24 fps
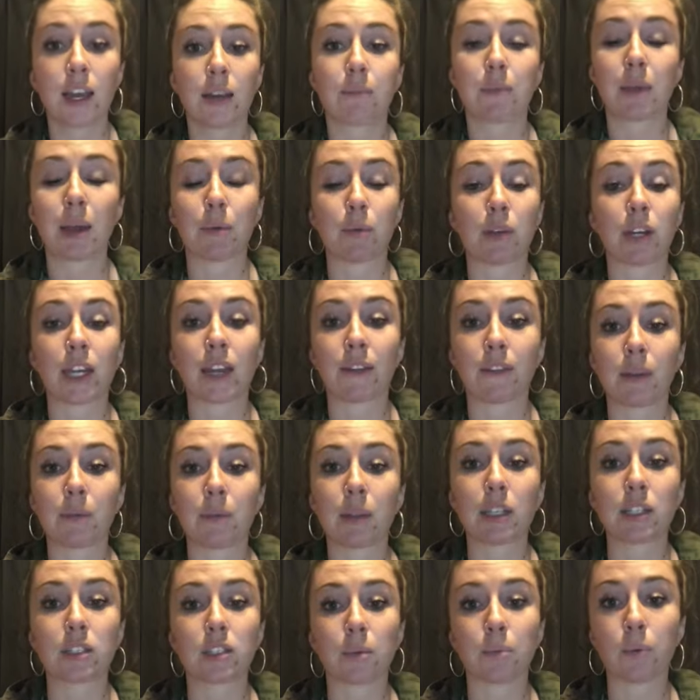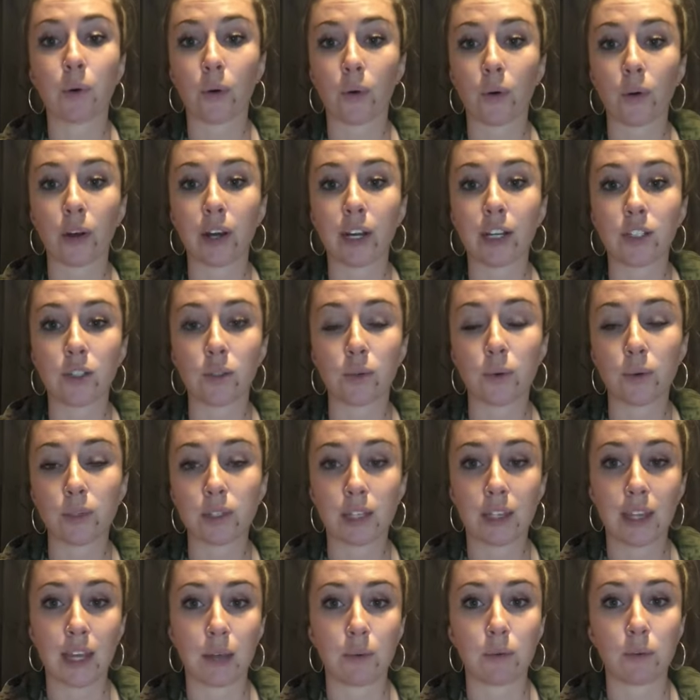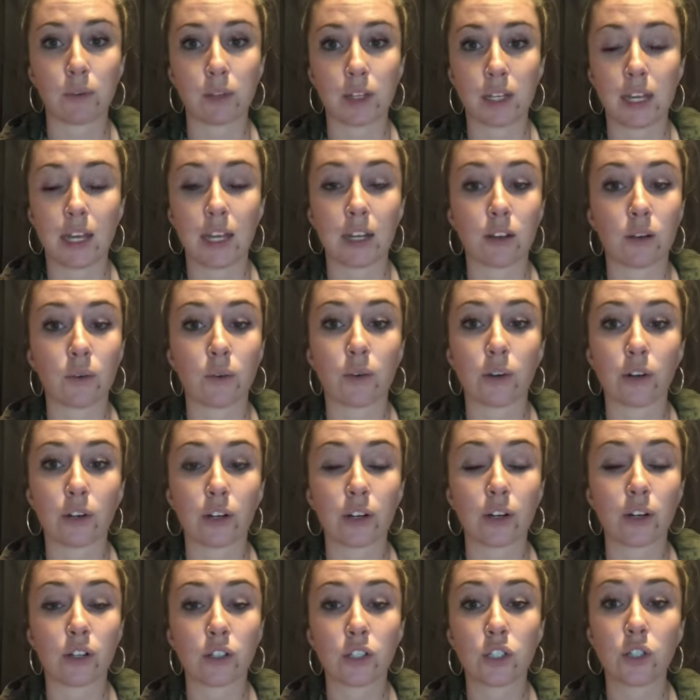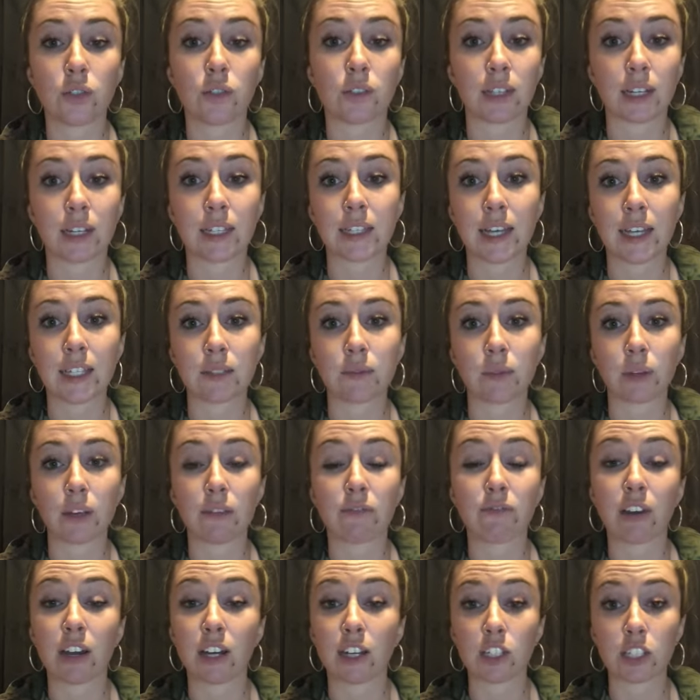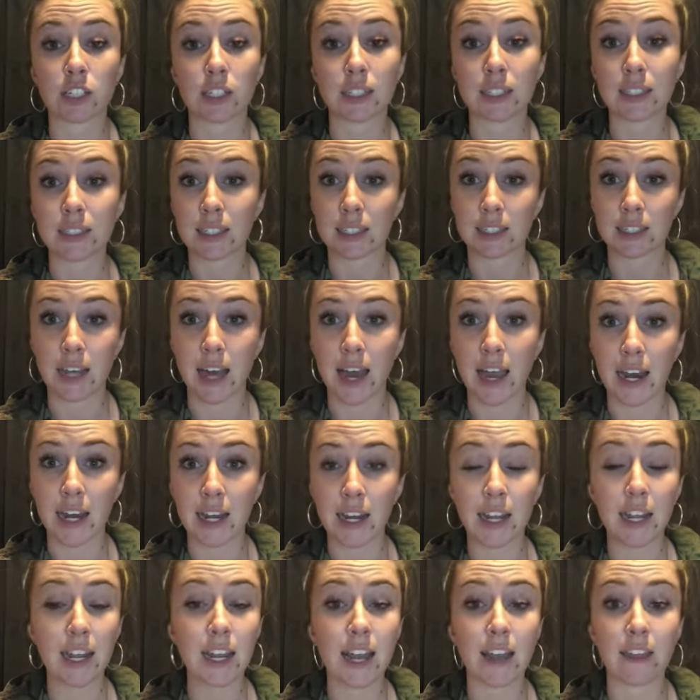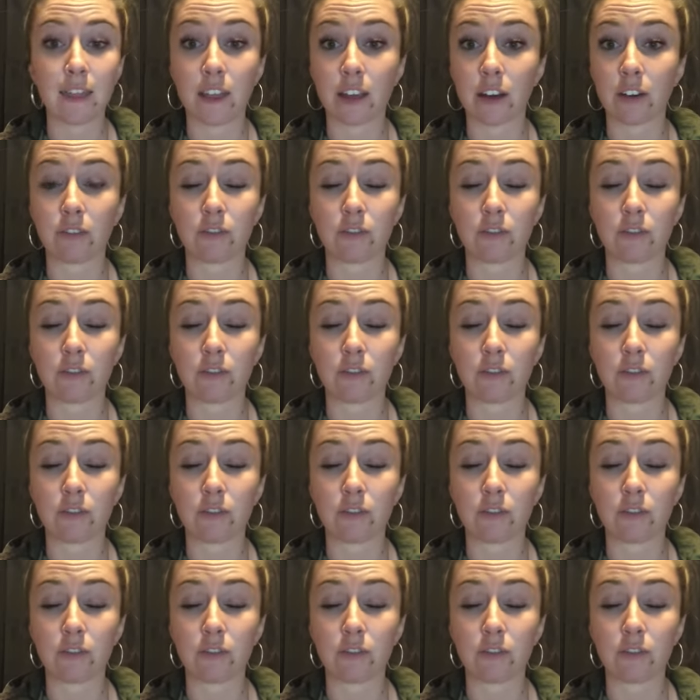be able to give them the support and tools that they will need in order to successfully function in society in their